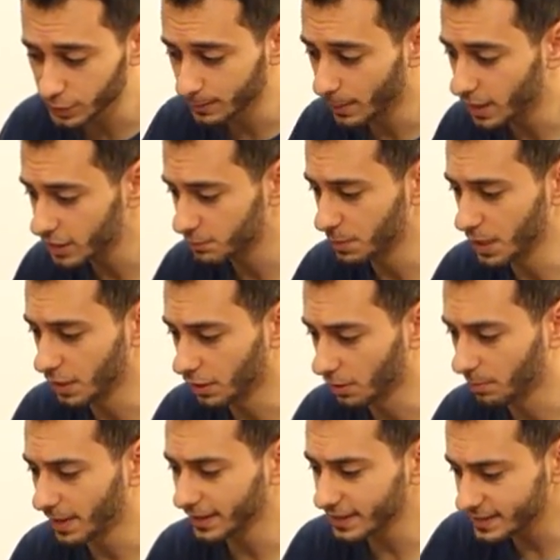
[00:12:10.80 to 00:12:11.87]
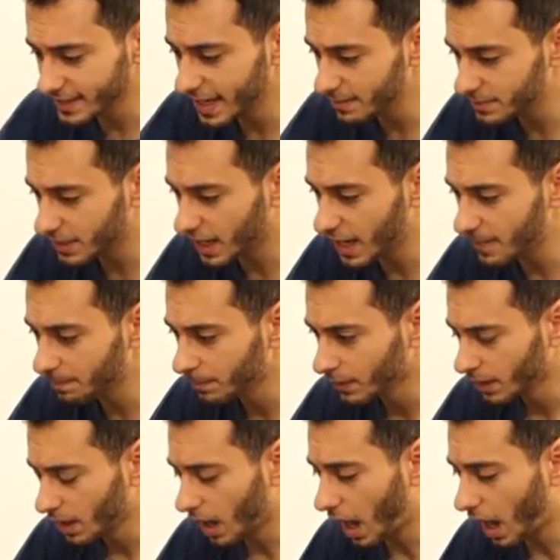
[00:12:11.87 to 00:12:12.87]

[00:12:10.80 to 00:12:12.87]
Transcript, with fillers: smart speaker. But at the same time,